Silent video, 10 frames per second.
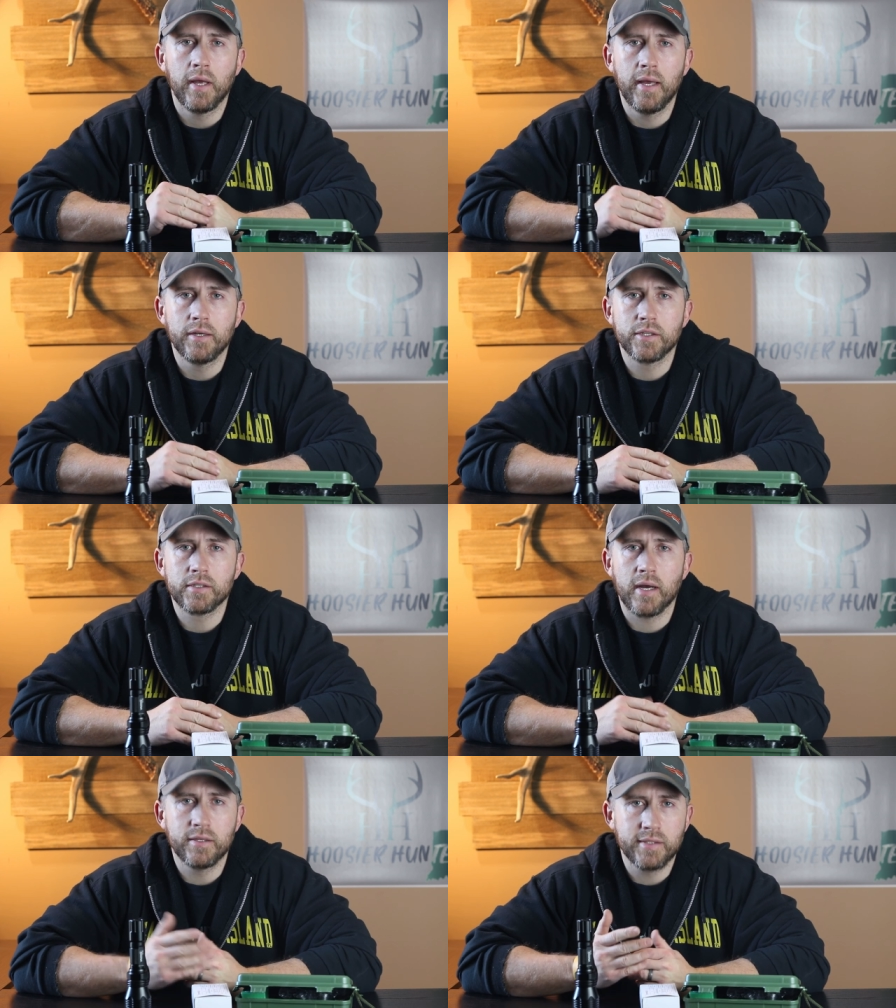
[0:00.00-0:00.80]
and
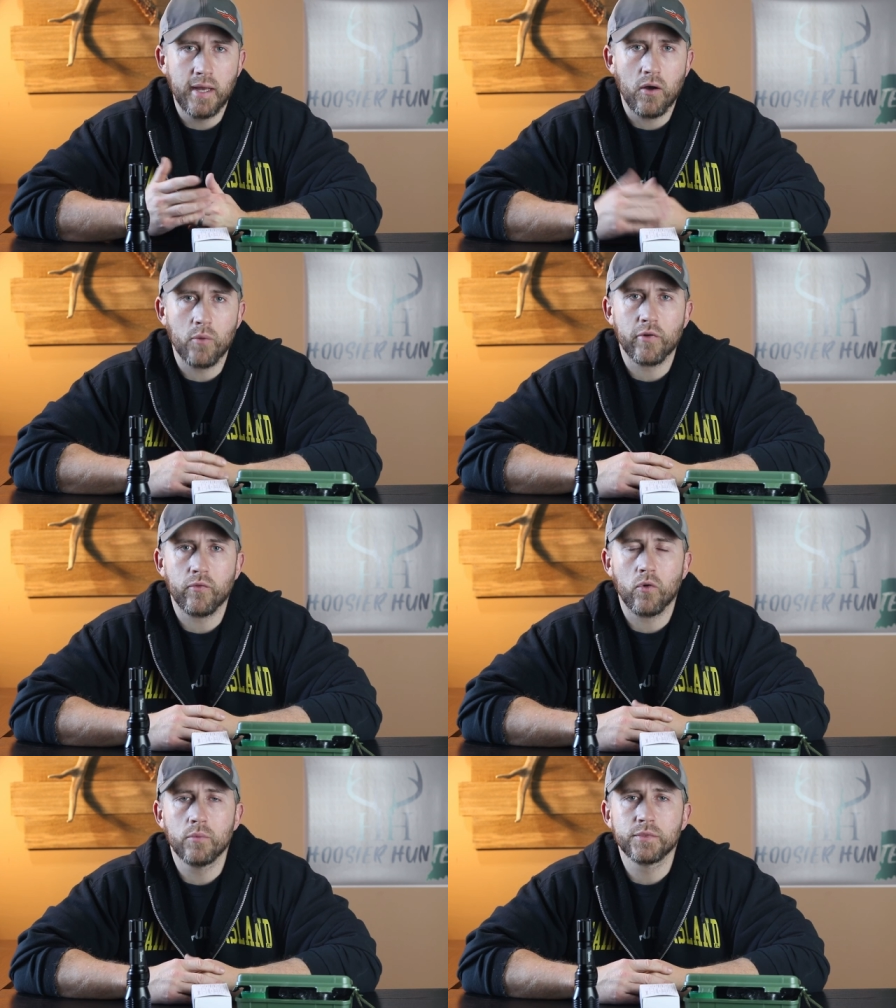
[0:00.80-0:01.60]
just kind of see how it
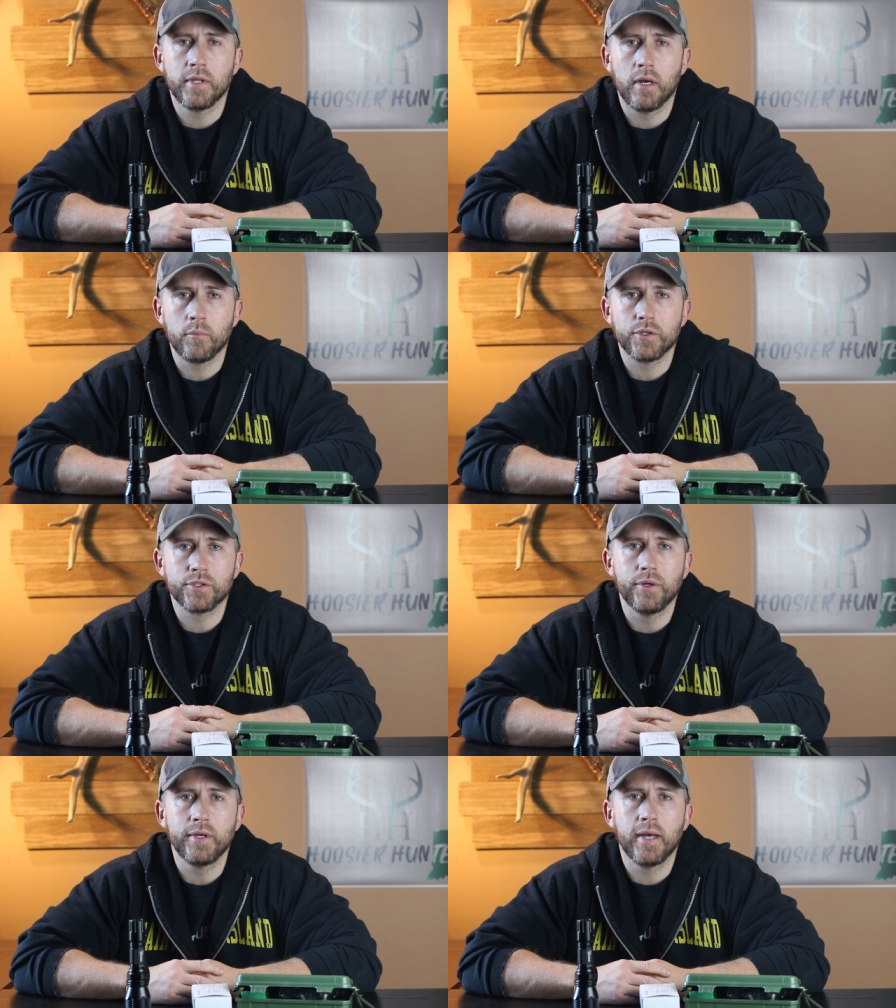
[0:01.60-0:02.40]
performs, and then I'm going to
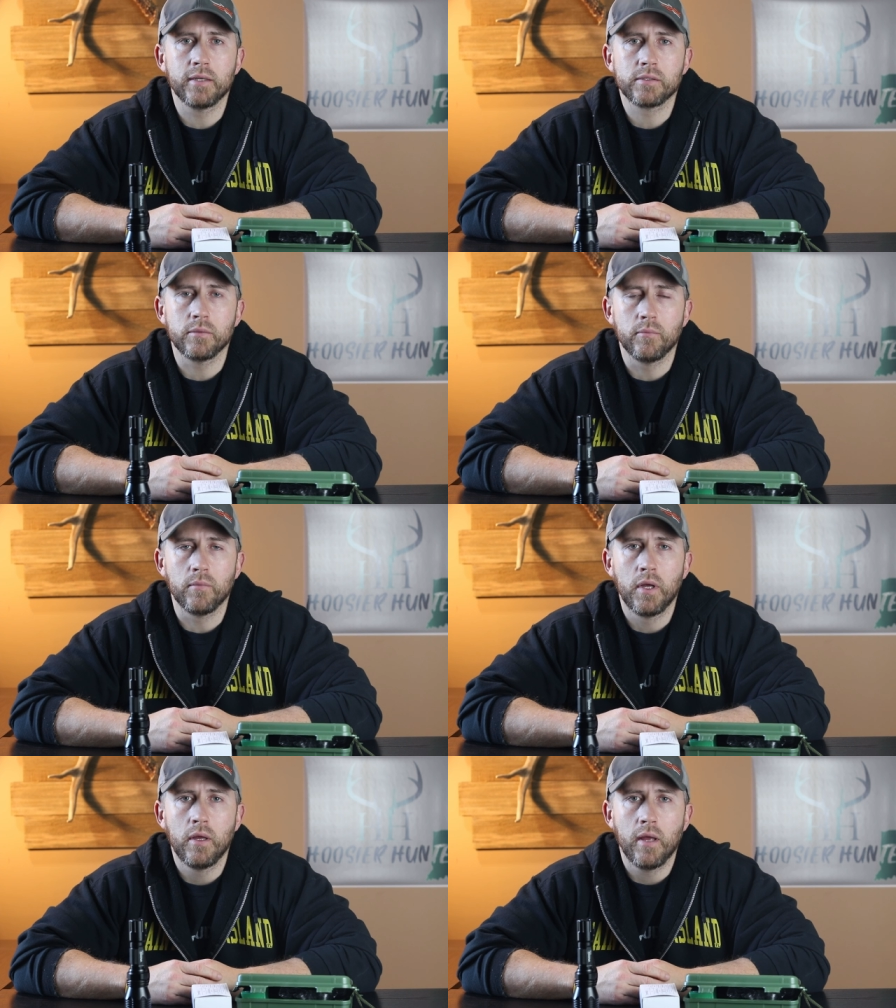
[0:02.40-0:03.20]
show you guys
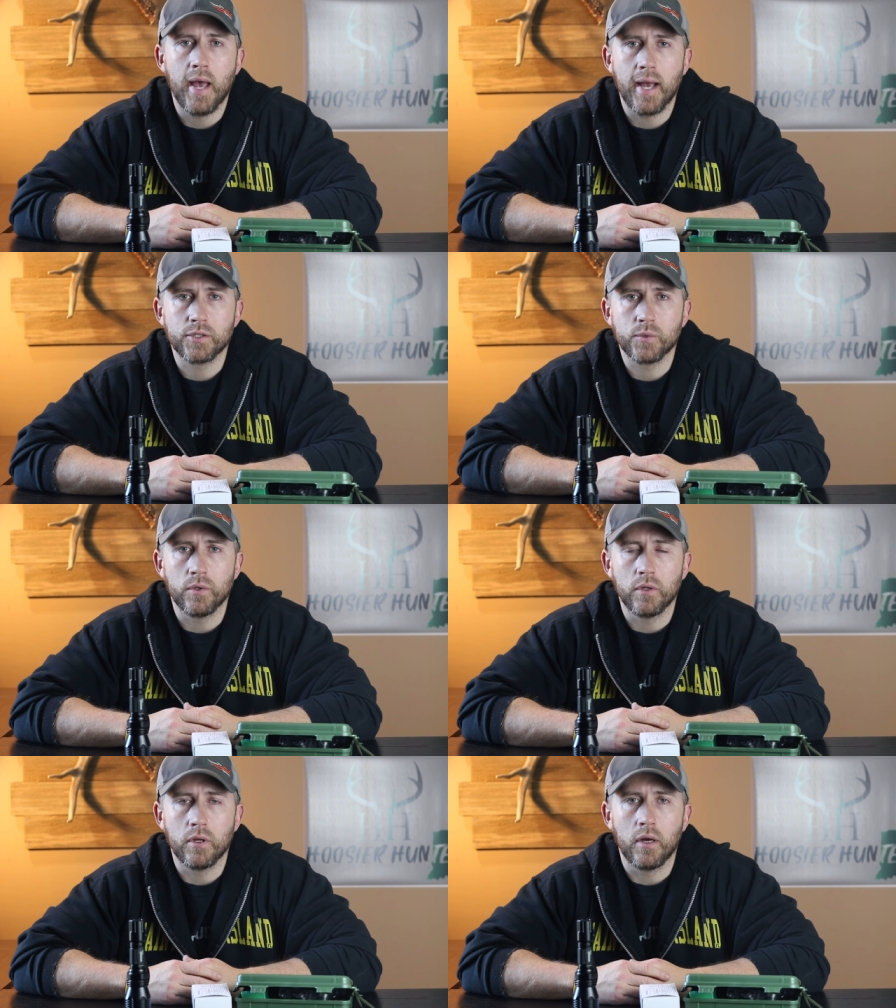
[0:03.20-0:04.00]
some
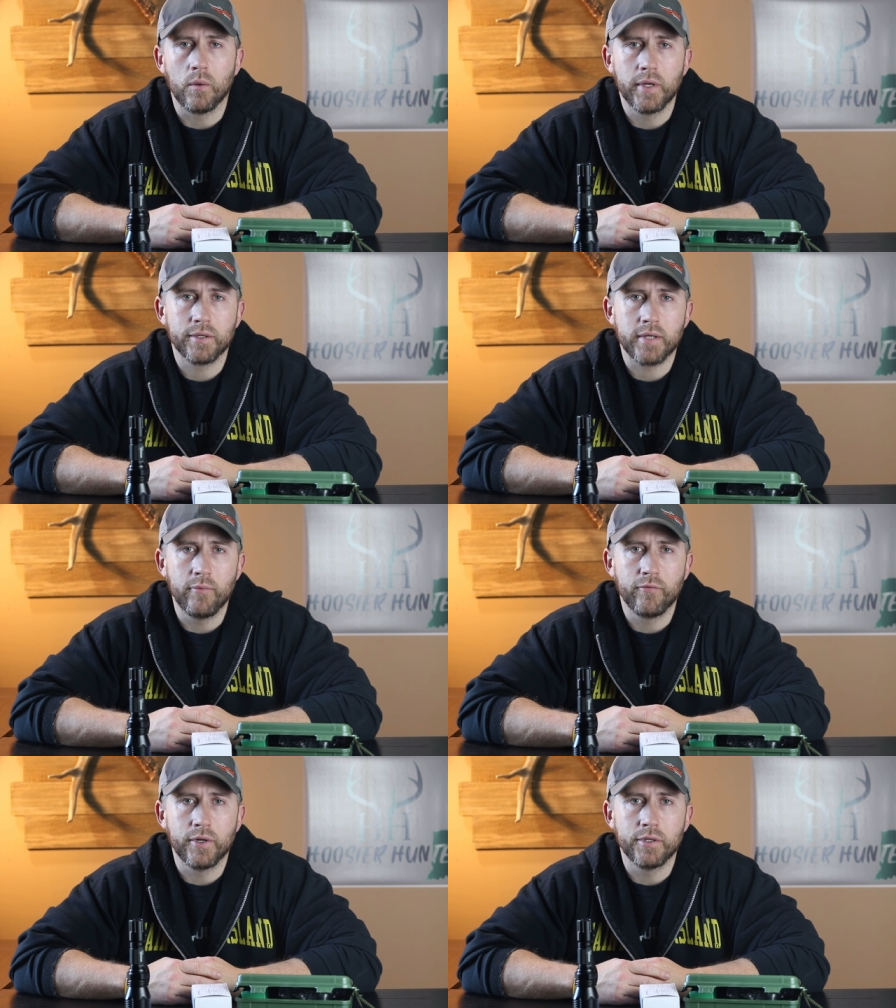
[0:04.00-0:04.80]
actual
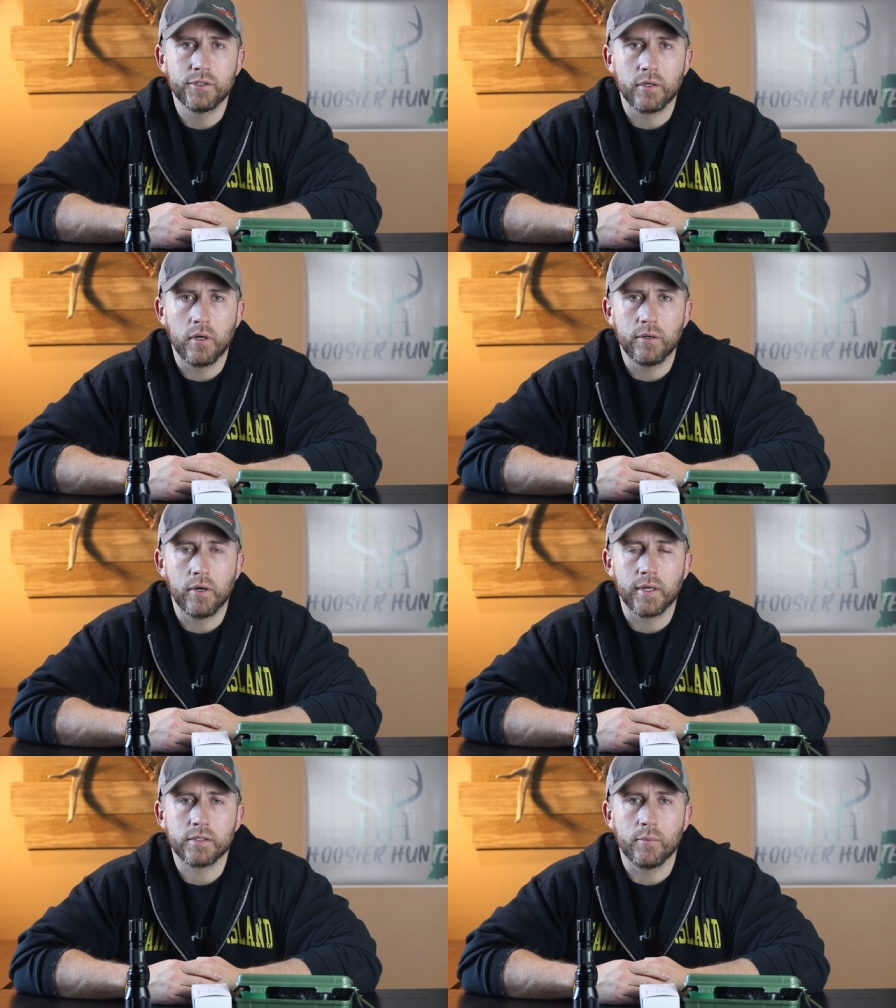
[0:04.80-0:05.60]
real-time footage
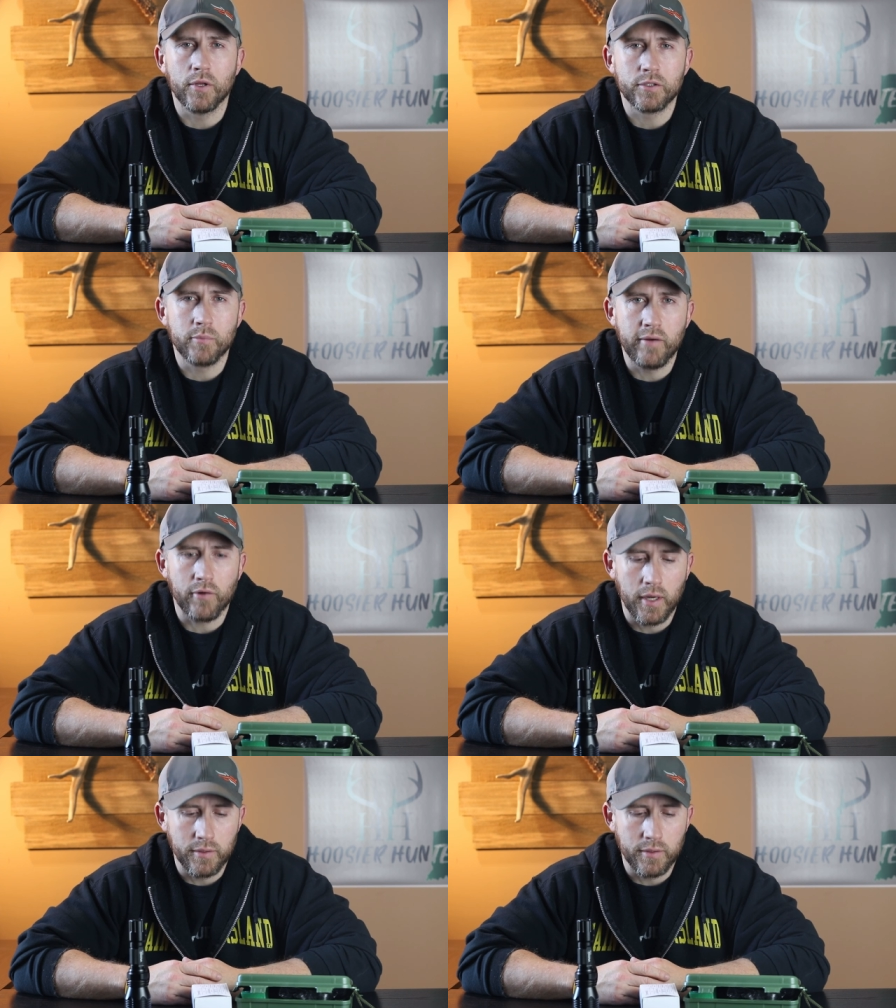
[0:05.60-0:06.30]
during some of those beaver